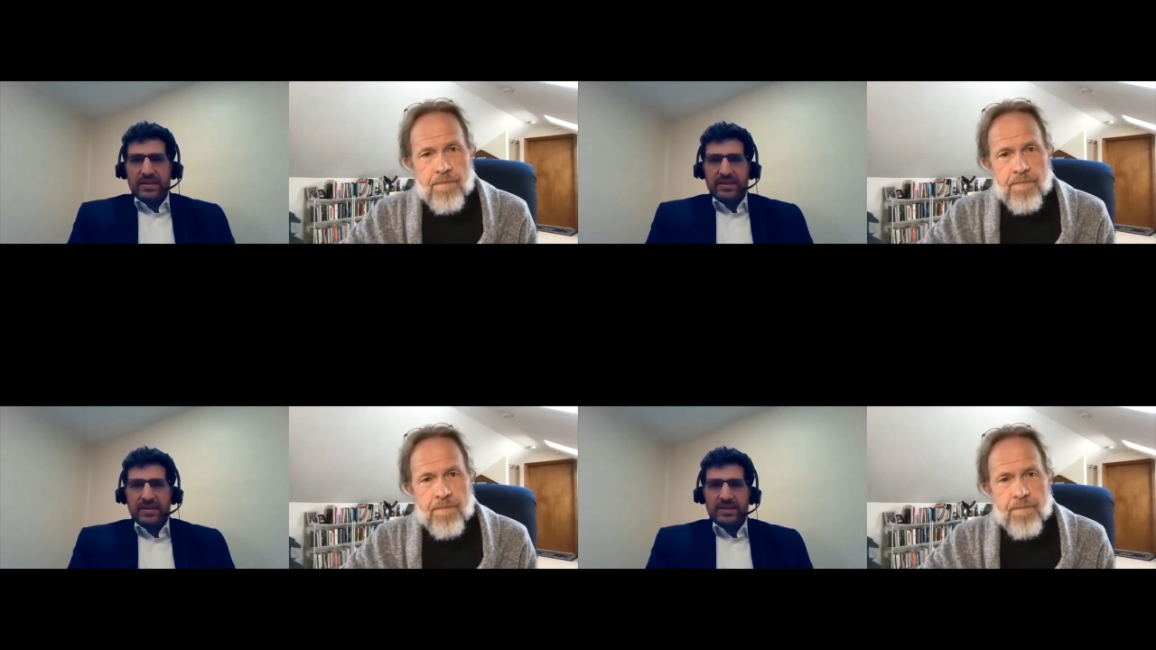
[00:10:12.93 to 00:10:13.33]

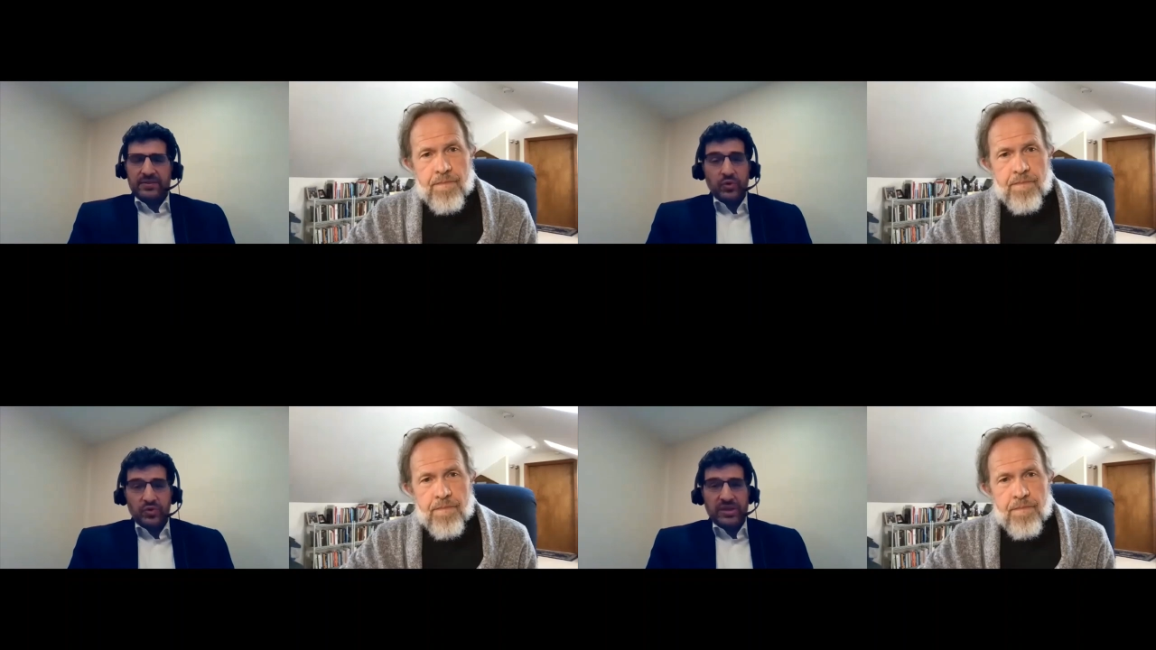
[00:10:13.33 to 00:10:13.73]

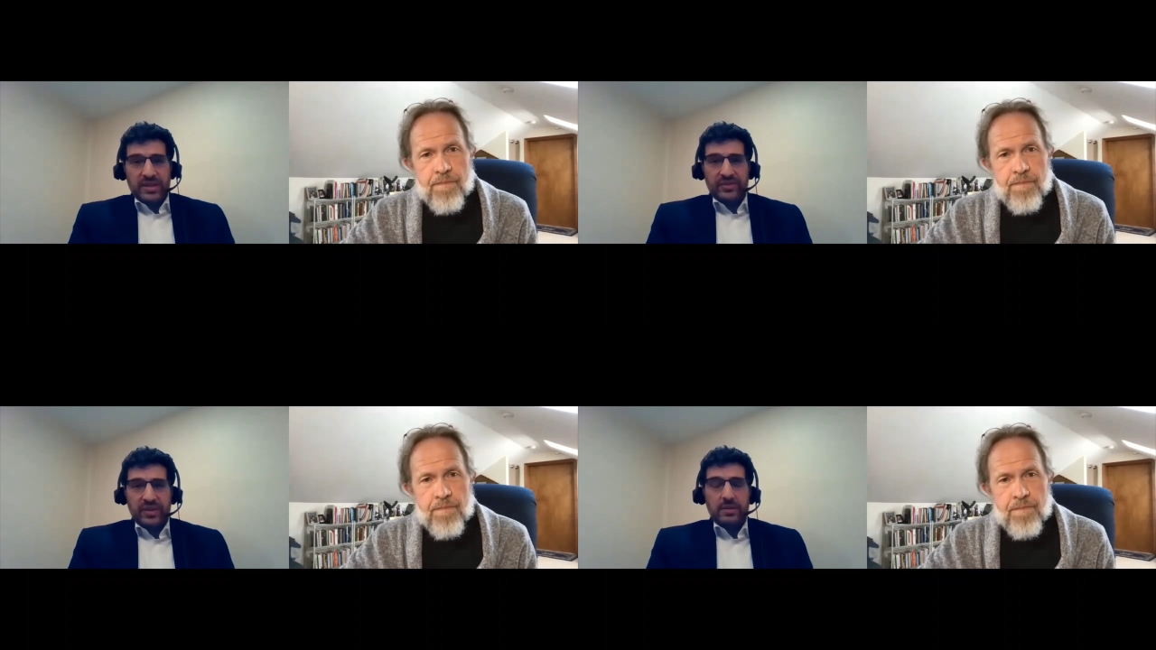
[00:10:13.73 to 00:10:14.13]
Speaker 1: socially
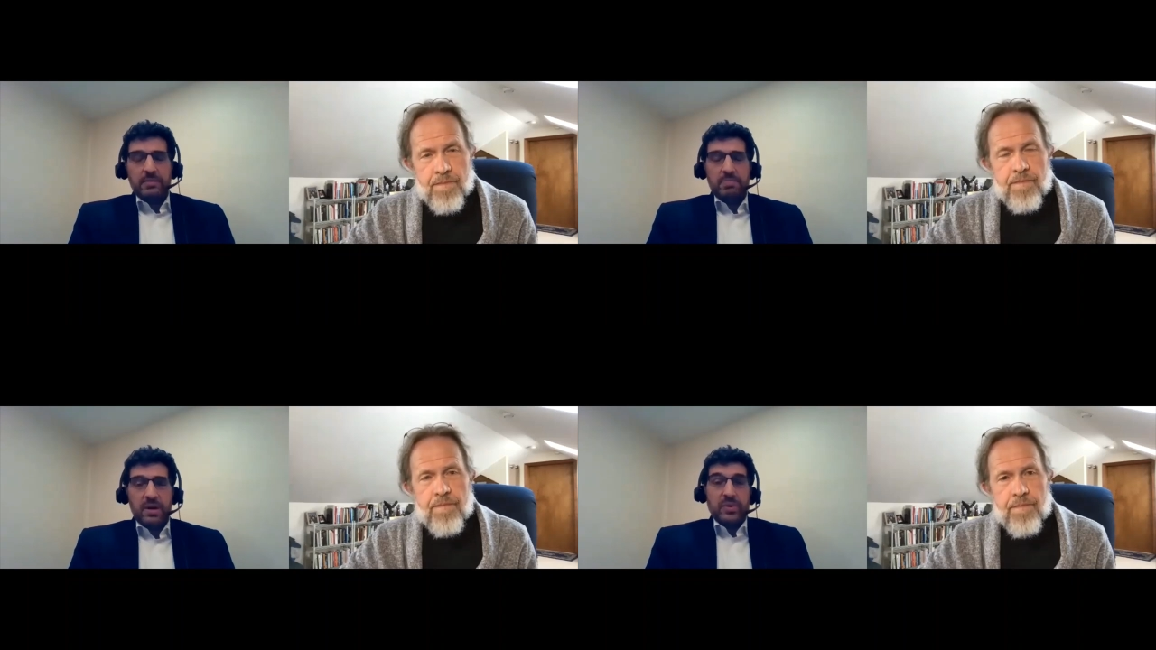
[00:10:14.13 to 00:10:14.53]
distant,
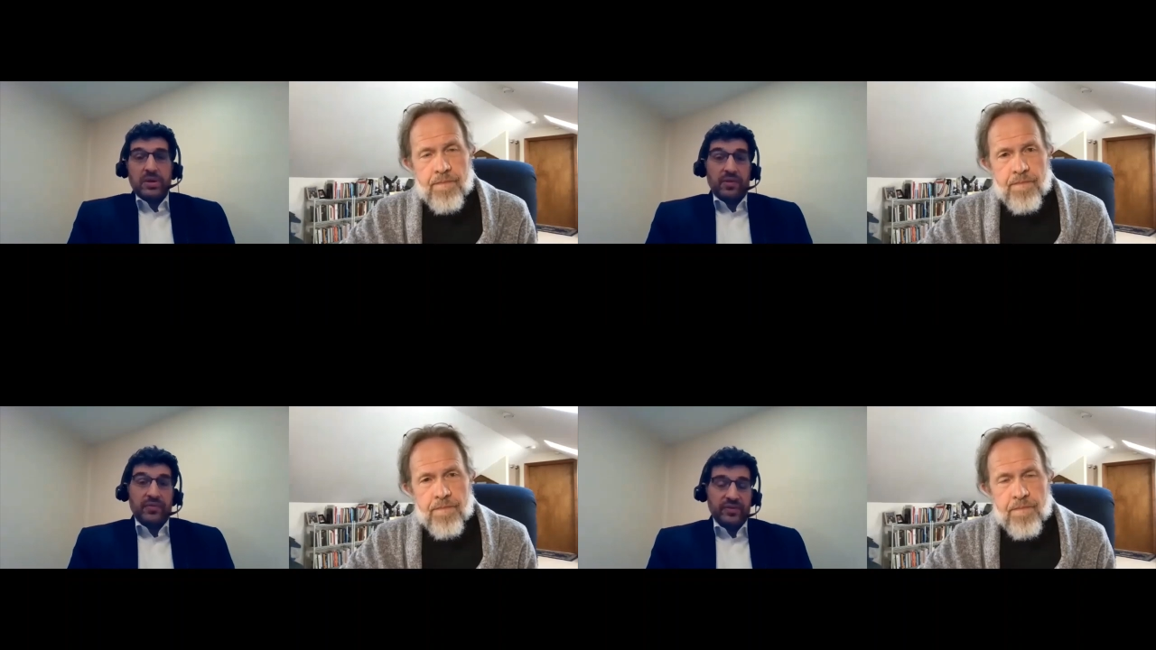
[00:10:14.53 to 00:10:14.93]
but we
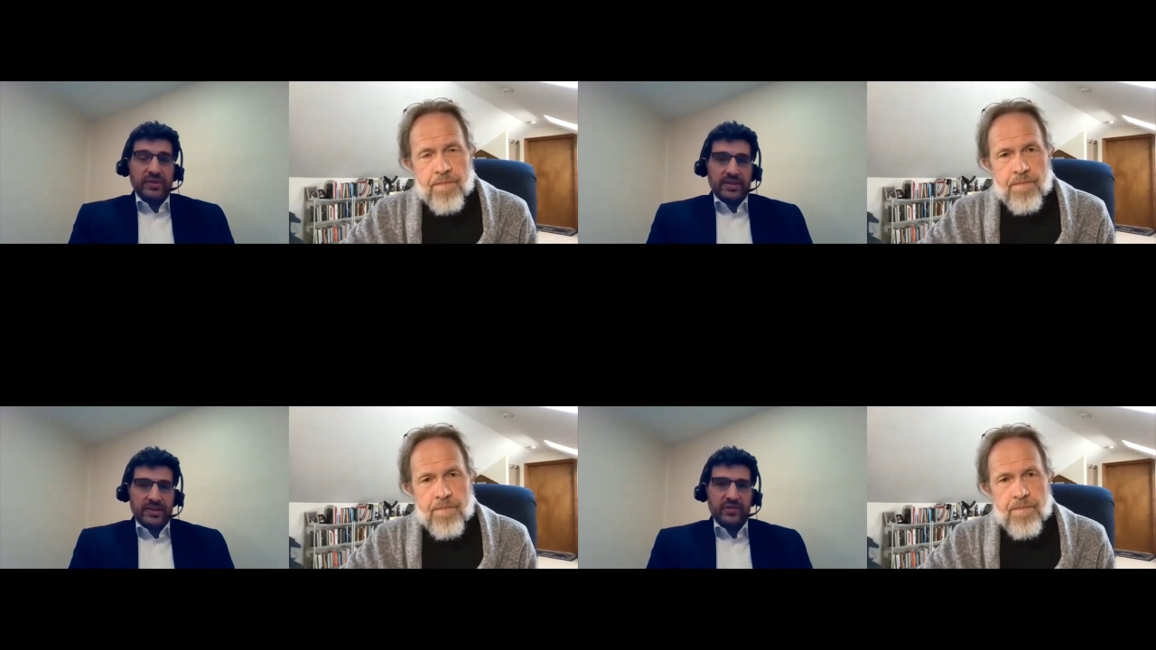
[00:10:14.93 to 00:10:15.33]
are
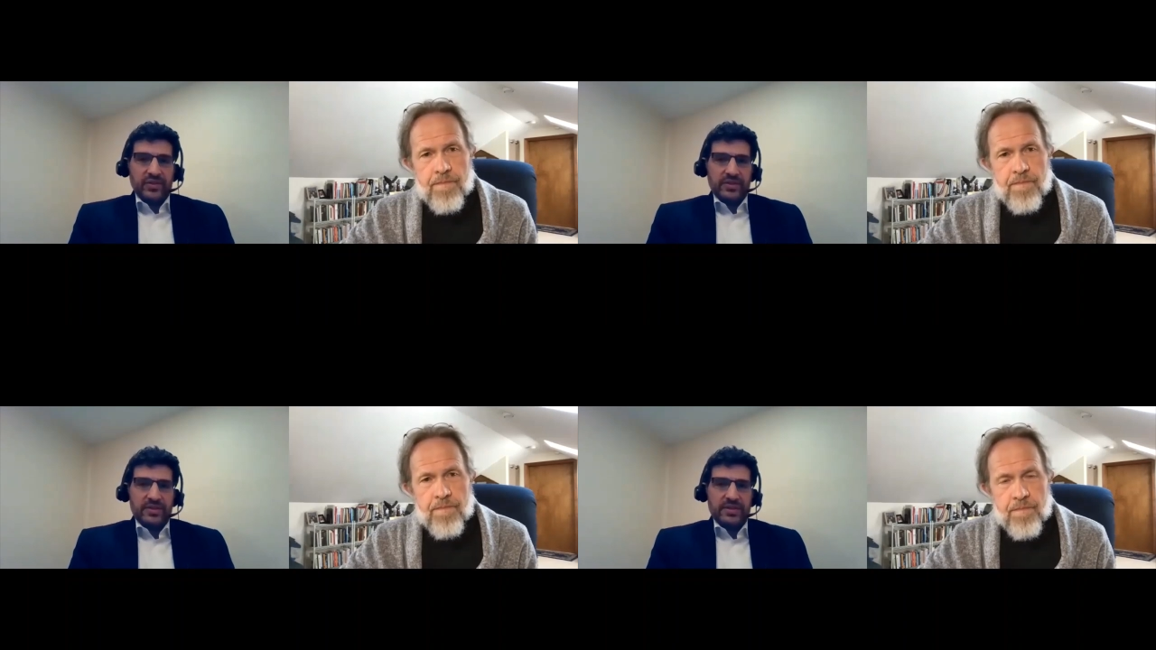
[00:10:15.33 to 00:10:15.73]
physically
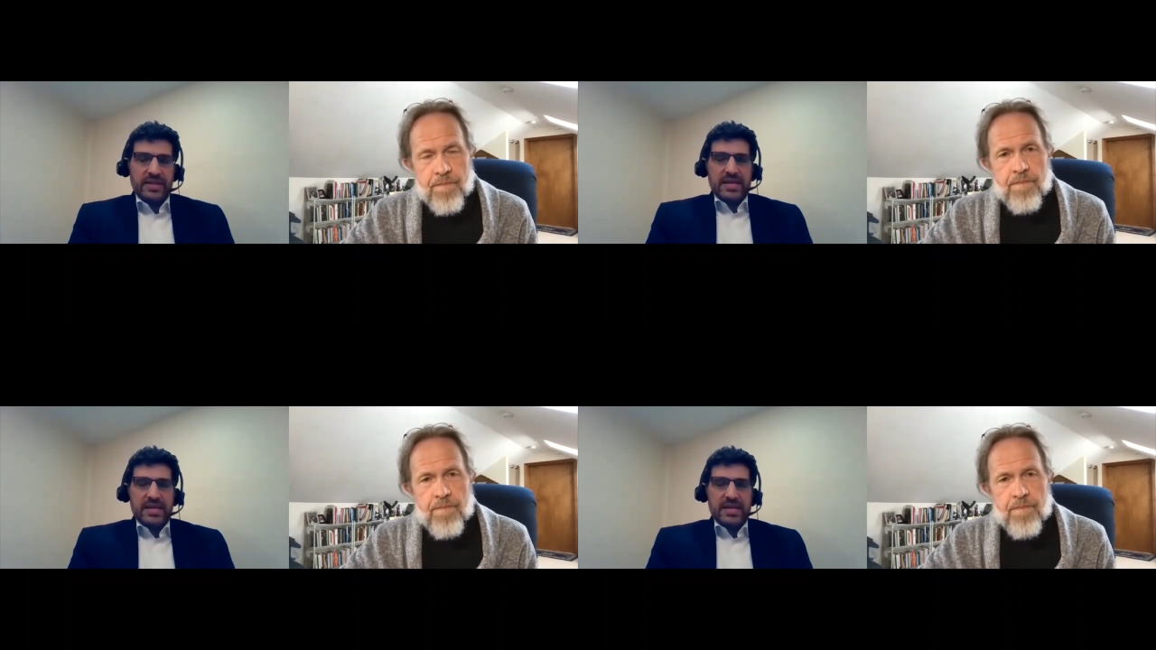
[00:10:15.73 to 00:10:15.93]
distant.